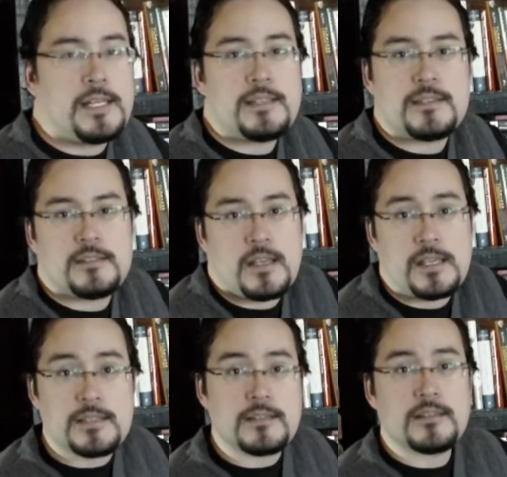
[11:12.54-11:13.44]
I guess
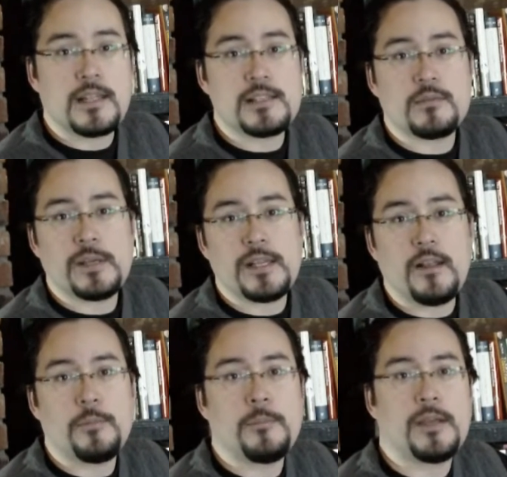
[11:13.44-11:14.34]
it's a nice way
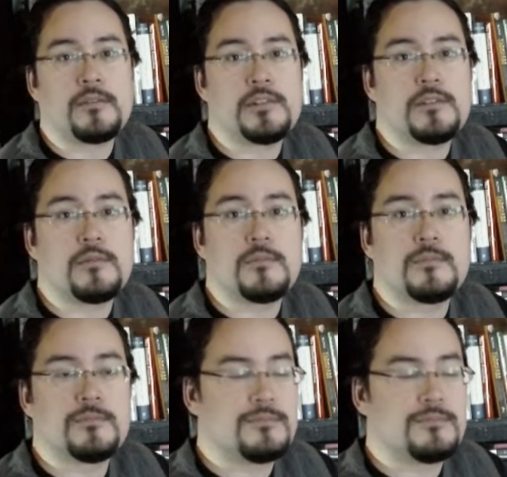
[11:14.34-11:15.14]
to help them out too.